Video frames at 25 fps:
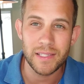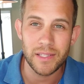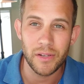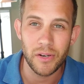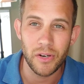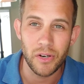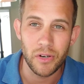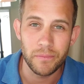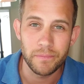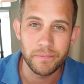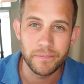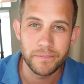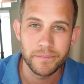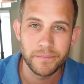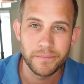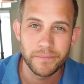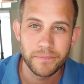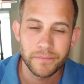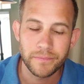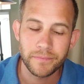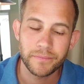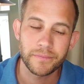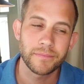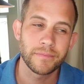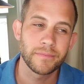the home?
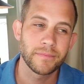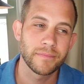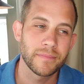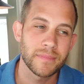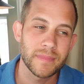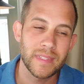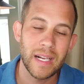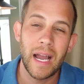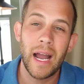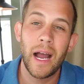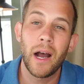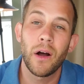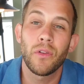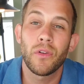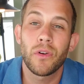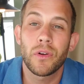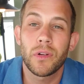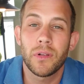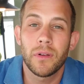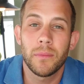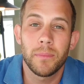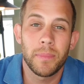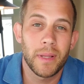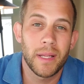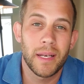How long are
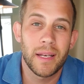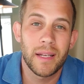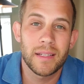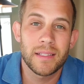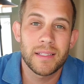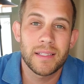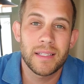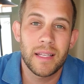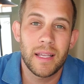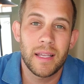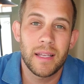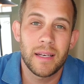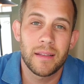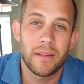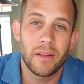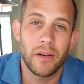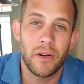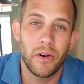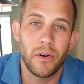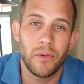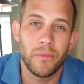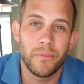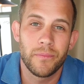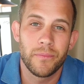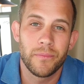you planning on staying in the
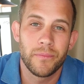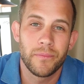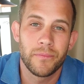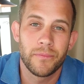home?